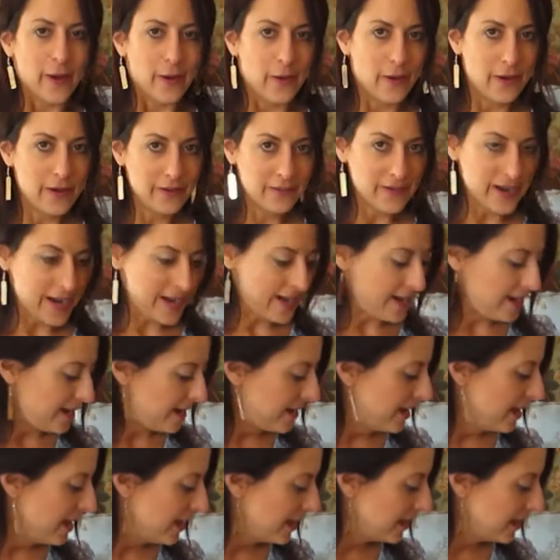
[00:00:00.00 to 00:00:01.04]

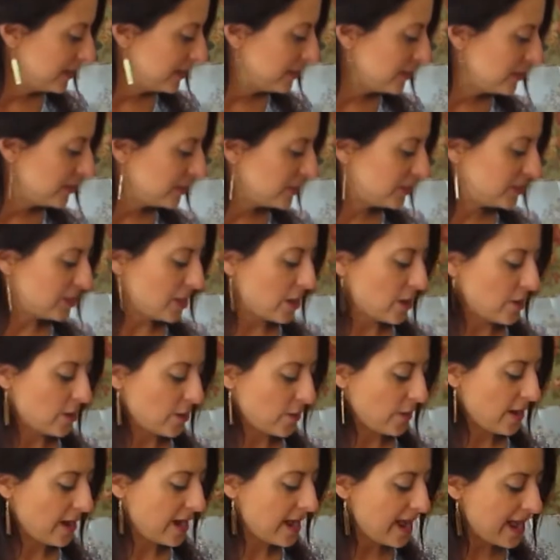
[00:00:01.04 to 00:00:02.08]
Alrighty, so I